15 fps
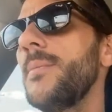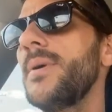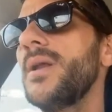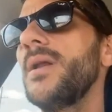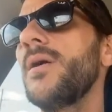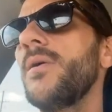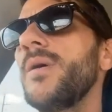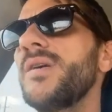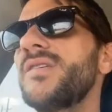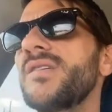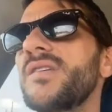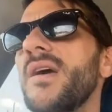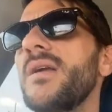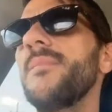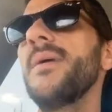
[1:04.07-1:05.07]
But he'd always
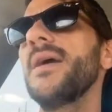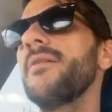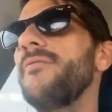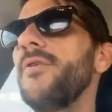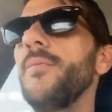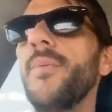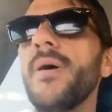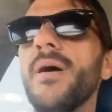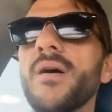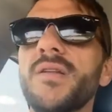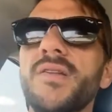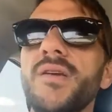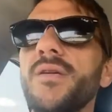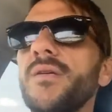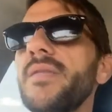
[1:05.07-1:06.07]
just kind of make a few
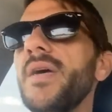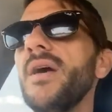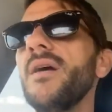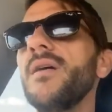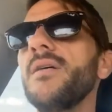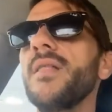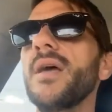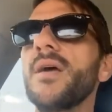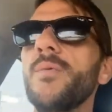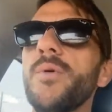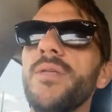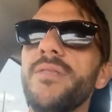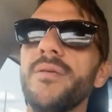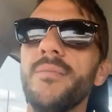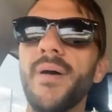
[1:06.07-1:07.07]
bucks here and there, like
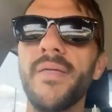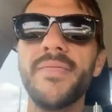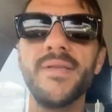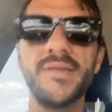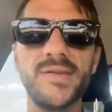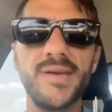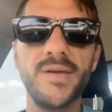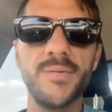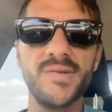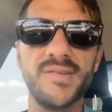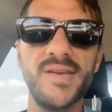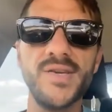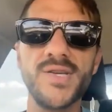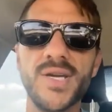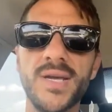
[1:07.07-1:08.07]
with the methods that he was
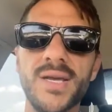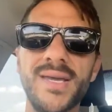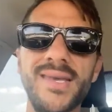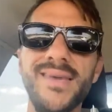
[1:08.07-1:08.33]
teaching.